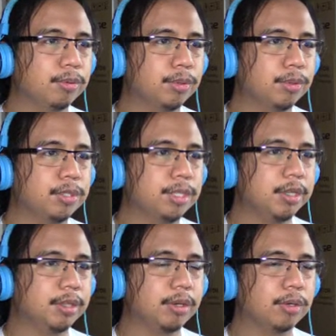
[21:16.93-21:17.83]
won't see
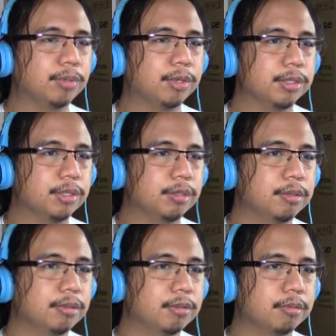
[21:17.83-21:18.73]
a therapist.
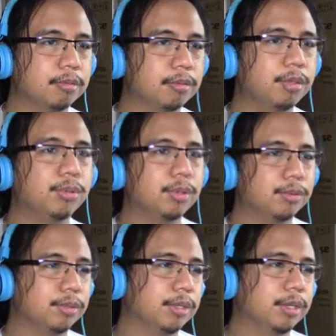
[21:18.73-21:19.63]
You
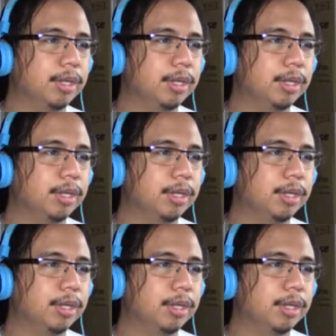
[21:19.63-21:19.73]
won't.